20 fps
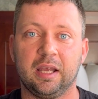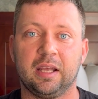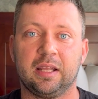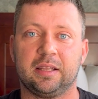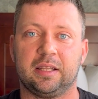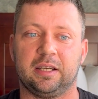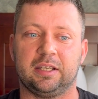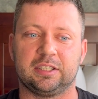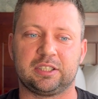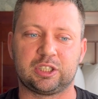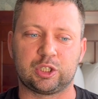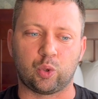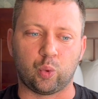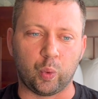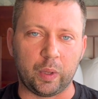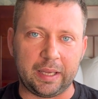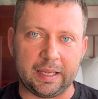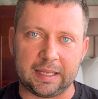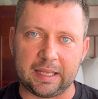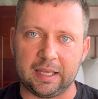They're
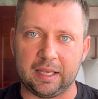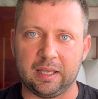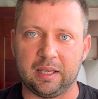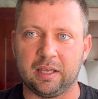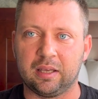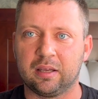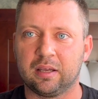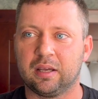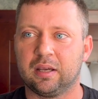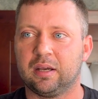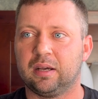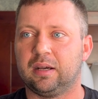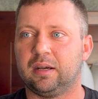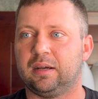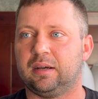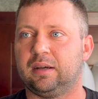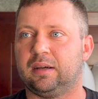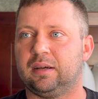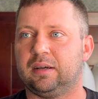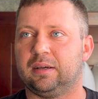squeaky.
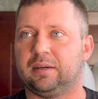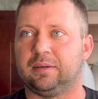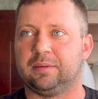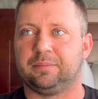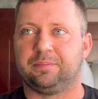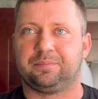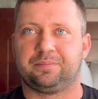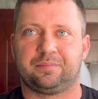Uh,